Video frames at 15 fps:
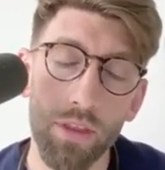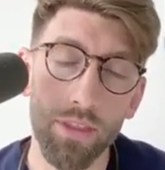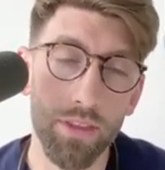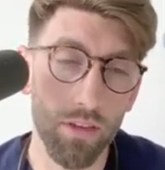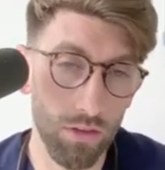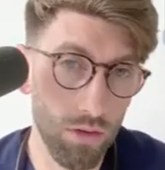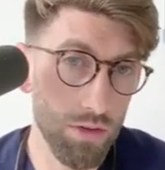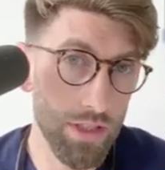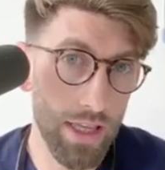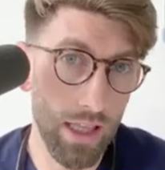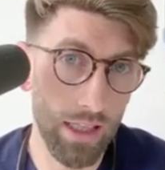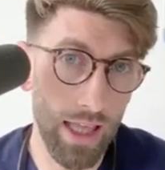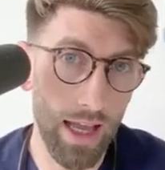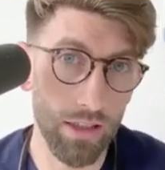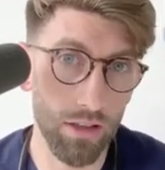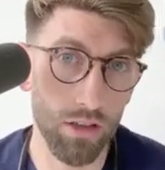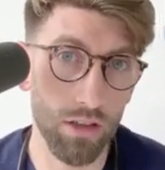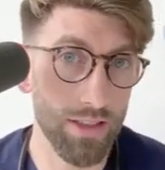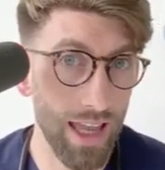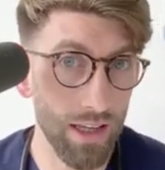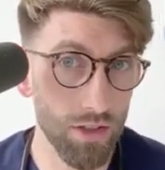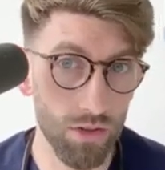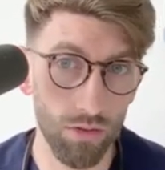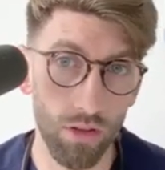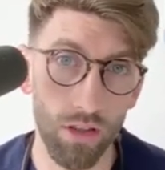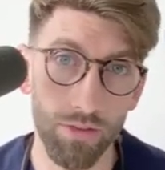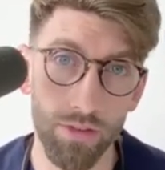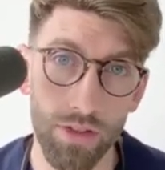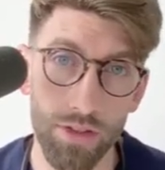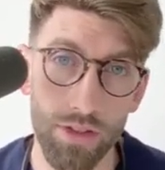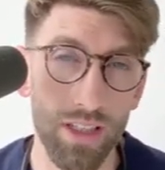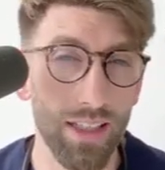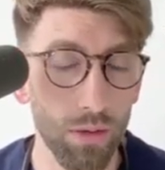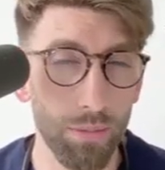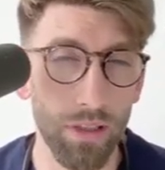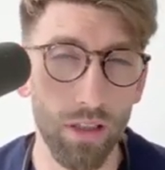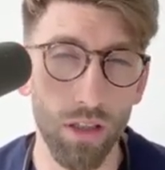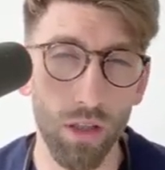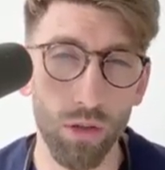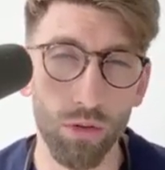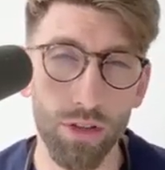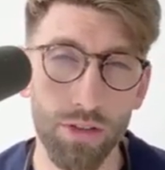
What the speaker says: UCL had contextual offers a little bit lower at